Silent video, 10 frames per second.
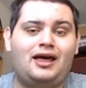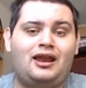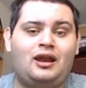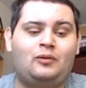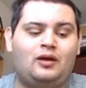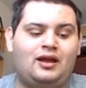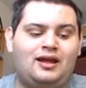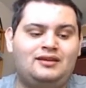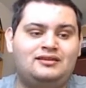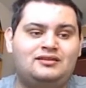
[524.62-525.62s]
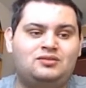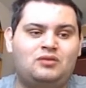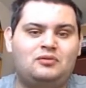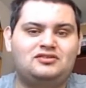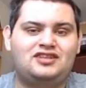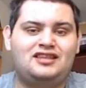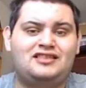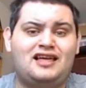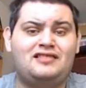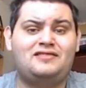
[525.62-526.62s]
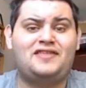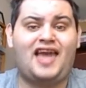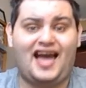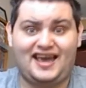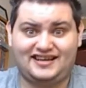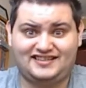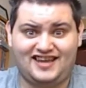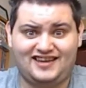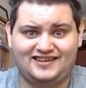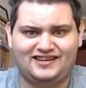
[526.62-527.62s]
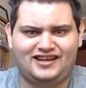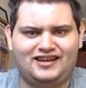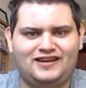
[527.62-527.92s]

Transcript: I will say that the acting,